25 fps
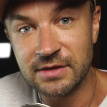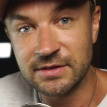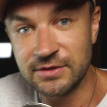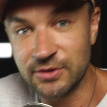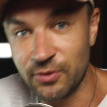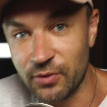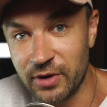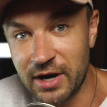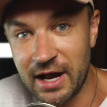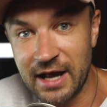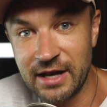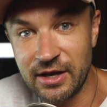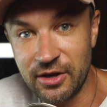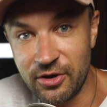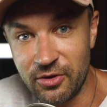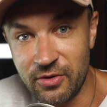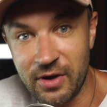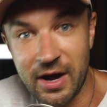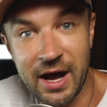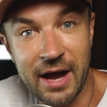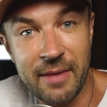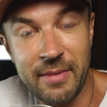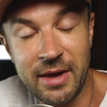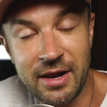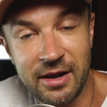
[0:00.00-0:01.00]
So what I do,
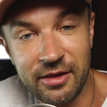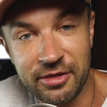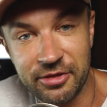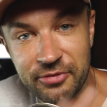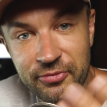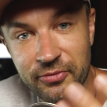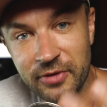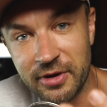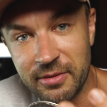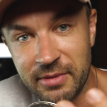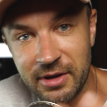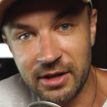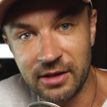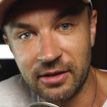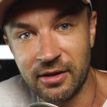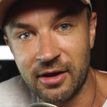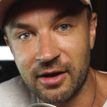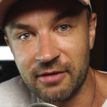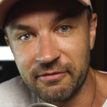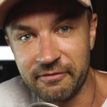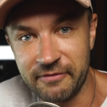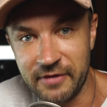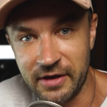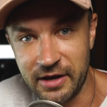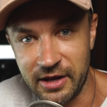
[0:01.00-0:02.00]
I made a 3-minute
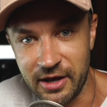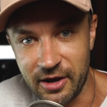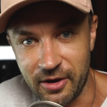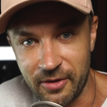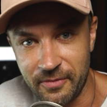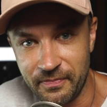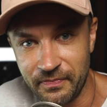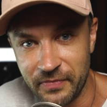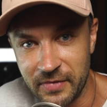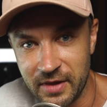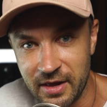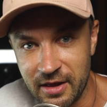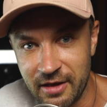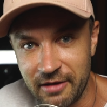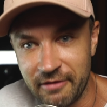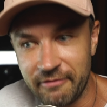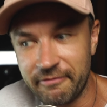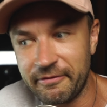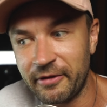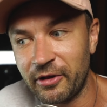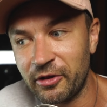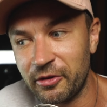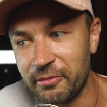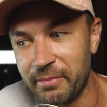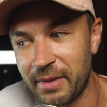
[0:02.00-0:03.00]
long video
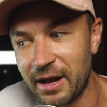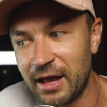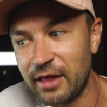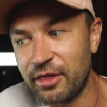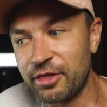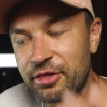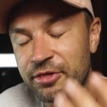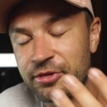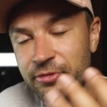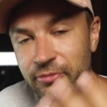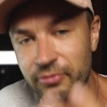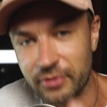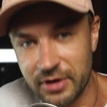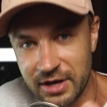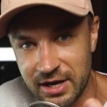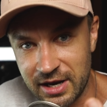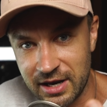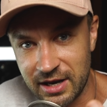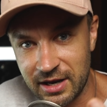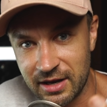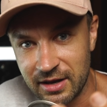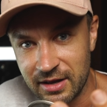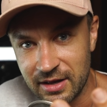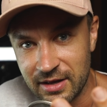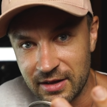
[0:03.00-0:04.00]
followed by
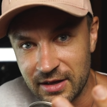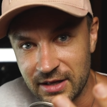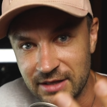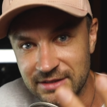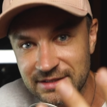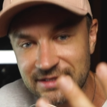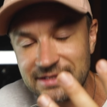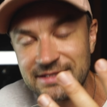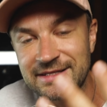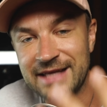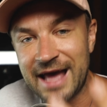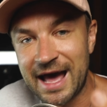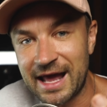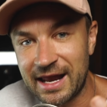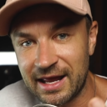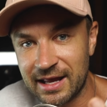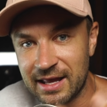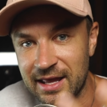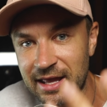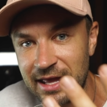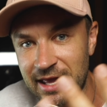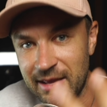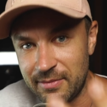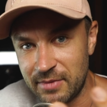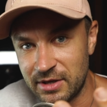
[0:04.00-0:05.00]
3
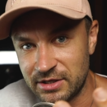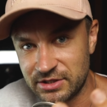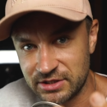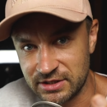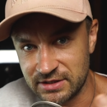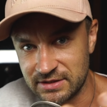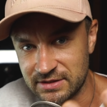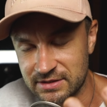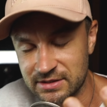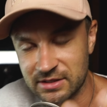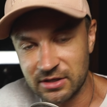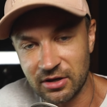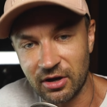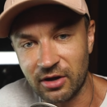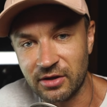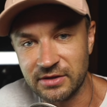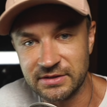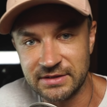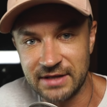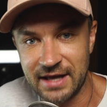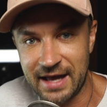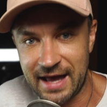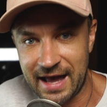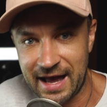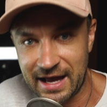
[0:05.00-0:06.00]
static images
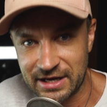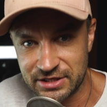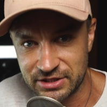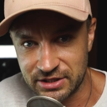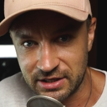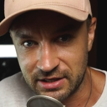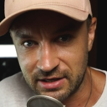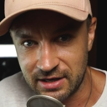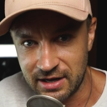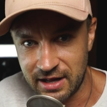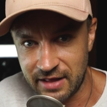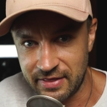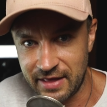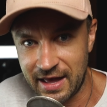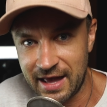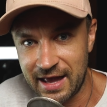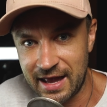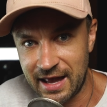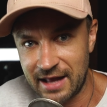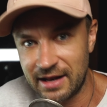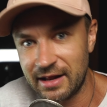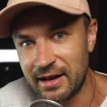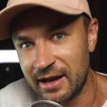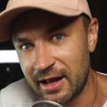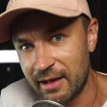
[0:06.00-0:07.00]
calls to action. And that
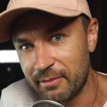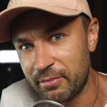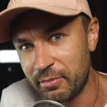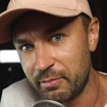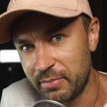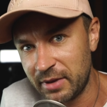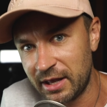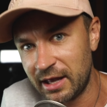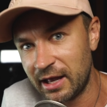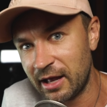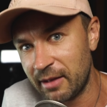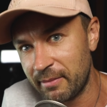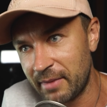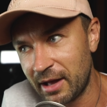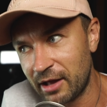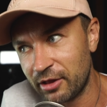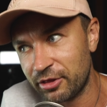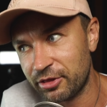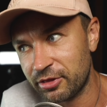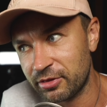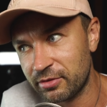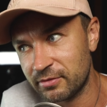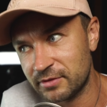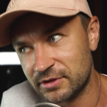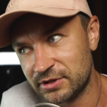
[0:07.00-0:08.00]
ended up being
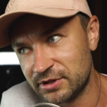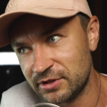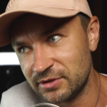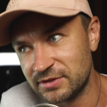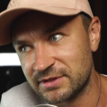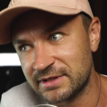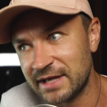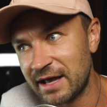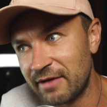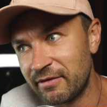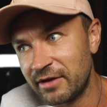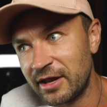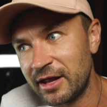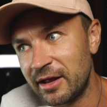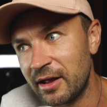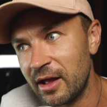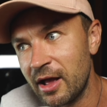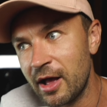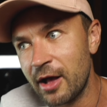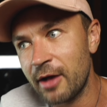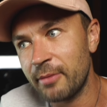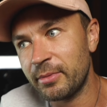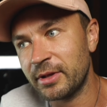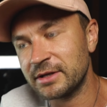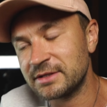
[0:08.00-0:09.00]
about 270
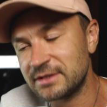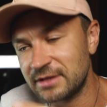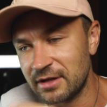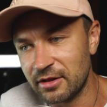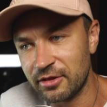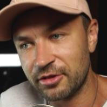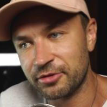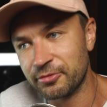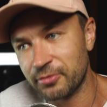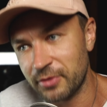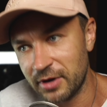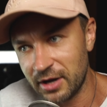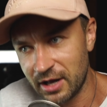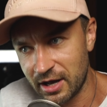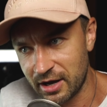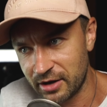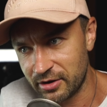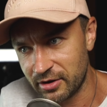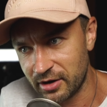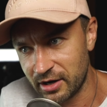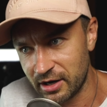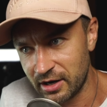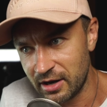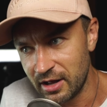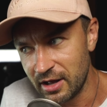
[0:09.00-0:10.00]
plus another
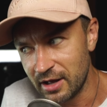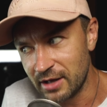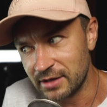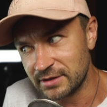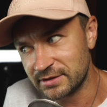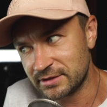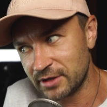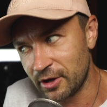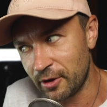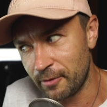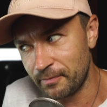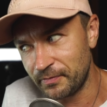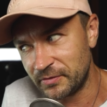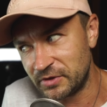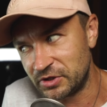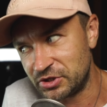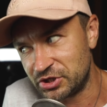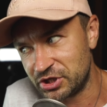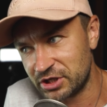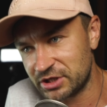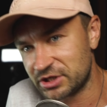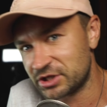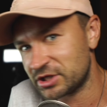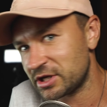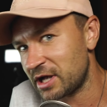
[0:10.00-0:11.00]
300. So
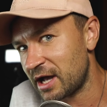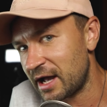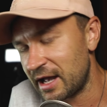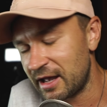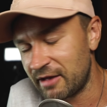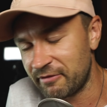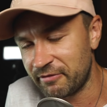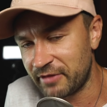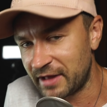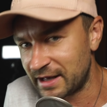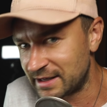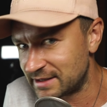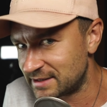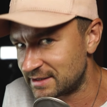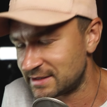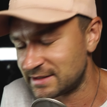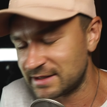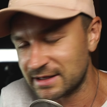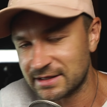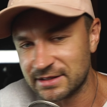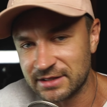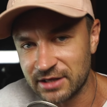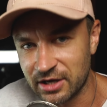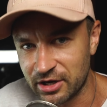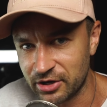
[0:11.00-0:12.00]
just shy of like
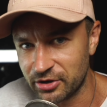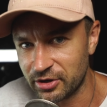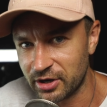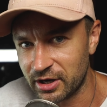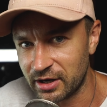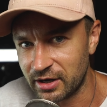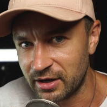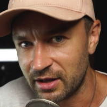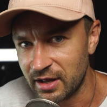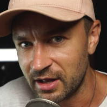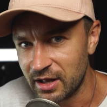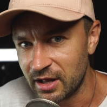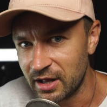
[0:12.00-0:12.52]
600